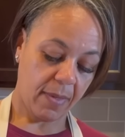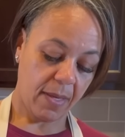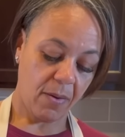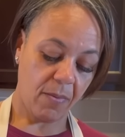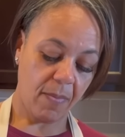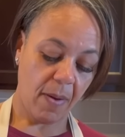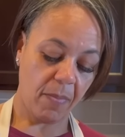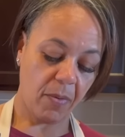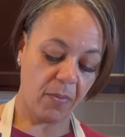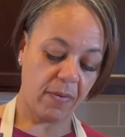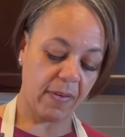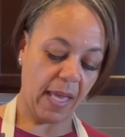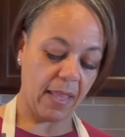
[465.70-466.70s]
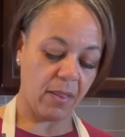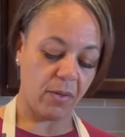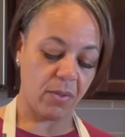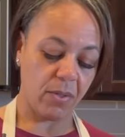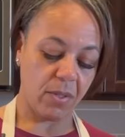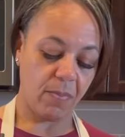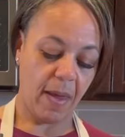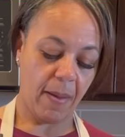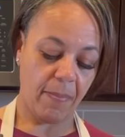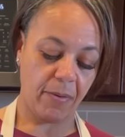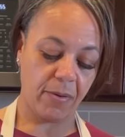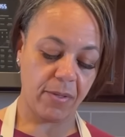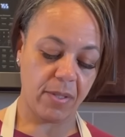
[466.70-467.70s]
Remember, we've got those
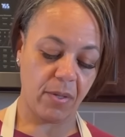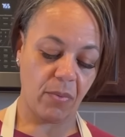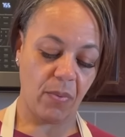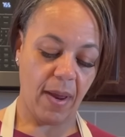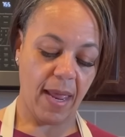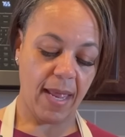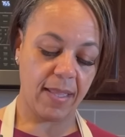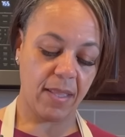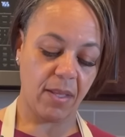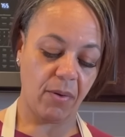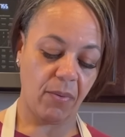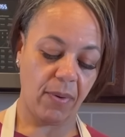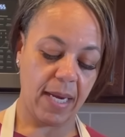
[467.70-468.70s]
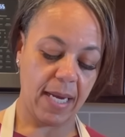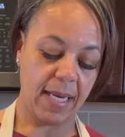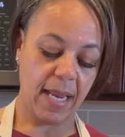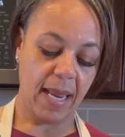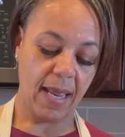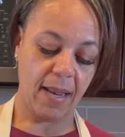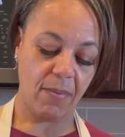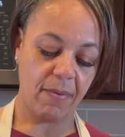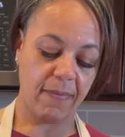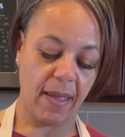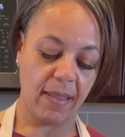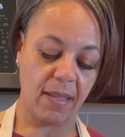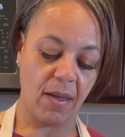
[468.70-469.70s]
peppers, the red, the green, and we've
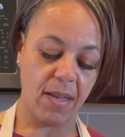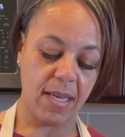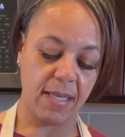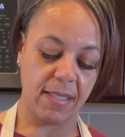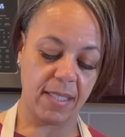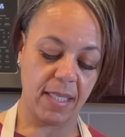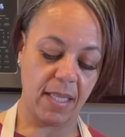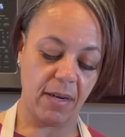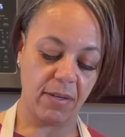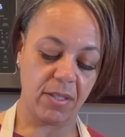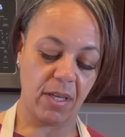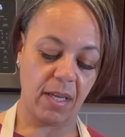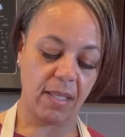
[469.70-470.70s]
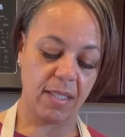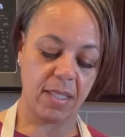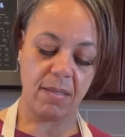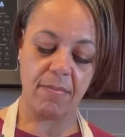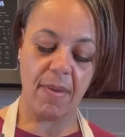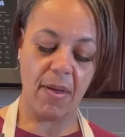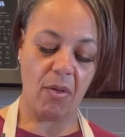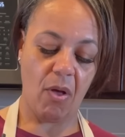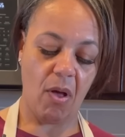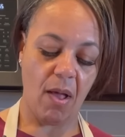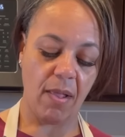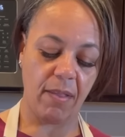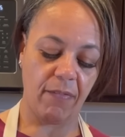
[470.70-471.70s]
got the onions in there, so you can smell
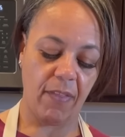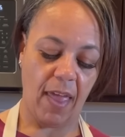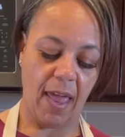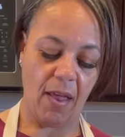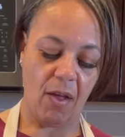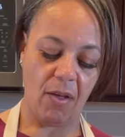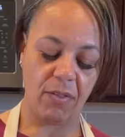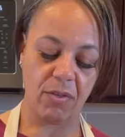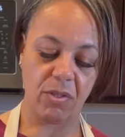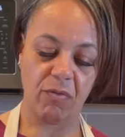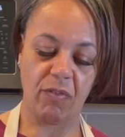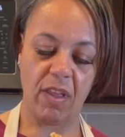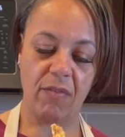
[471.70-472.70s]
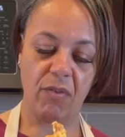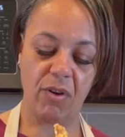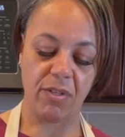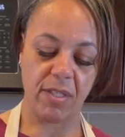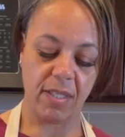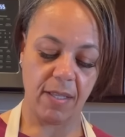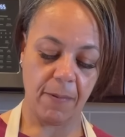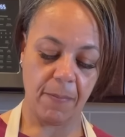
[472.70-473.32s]
all of that, all those flavors.